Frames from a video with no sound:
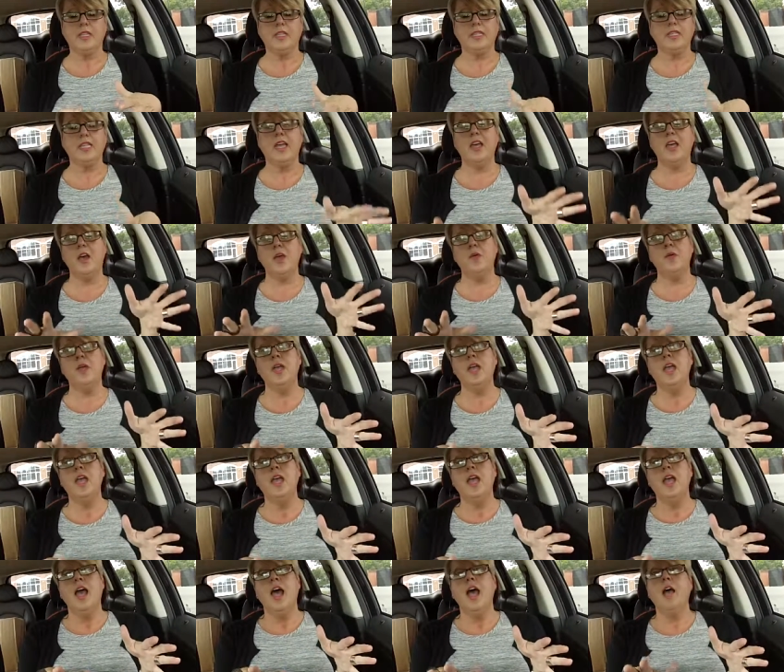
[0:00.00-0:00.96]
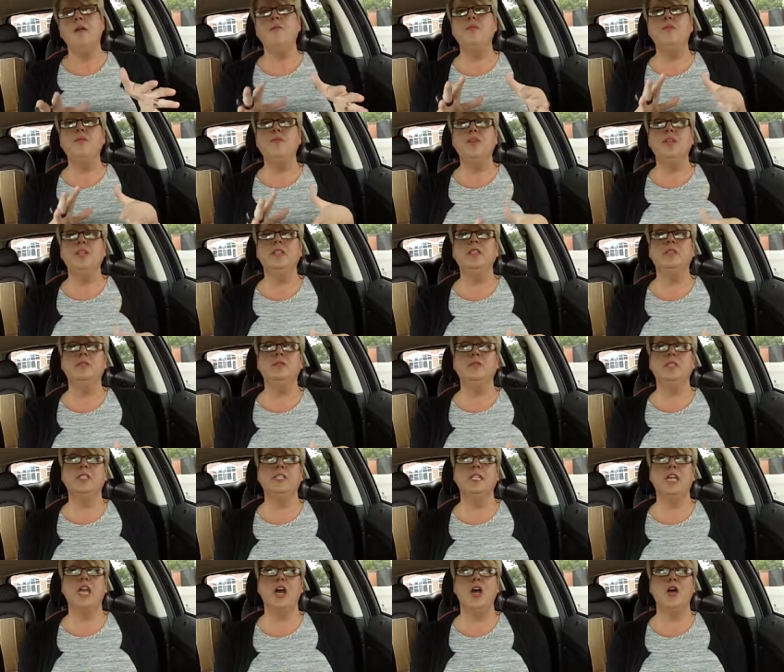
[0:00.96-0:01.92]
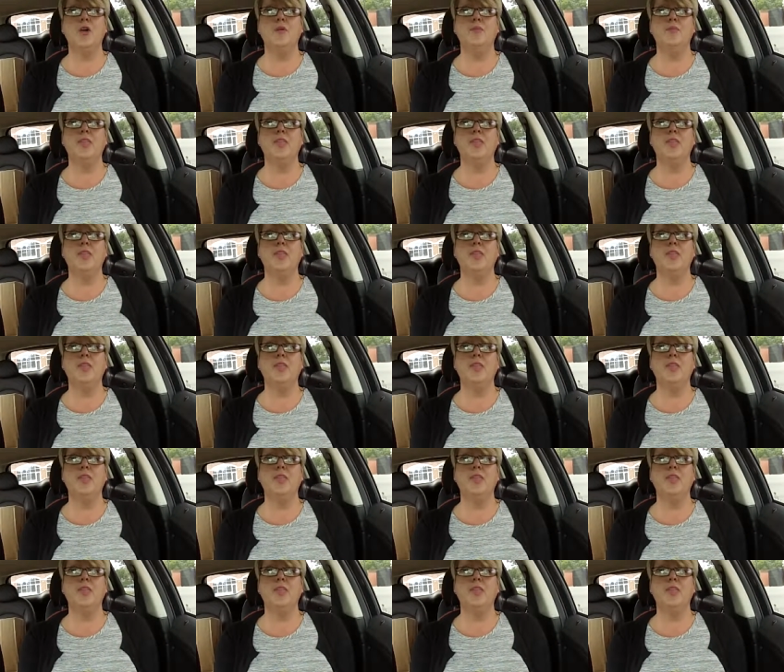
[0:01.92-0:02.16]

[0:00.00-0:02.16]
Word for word: So I really, really hope